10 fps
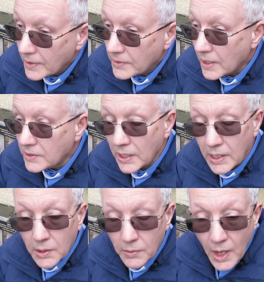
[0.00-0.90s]
that
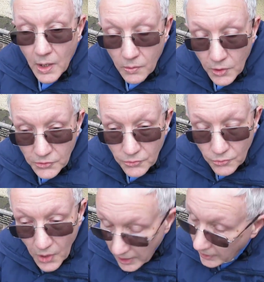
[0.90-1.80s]
he was
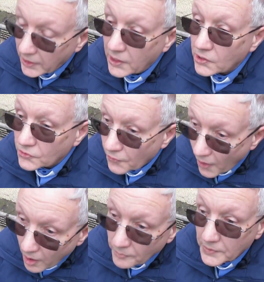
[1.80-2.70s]
raised
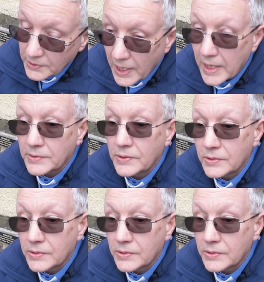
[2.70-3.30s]
from the dead,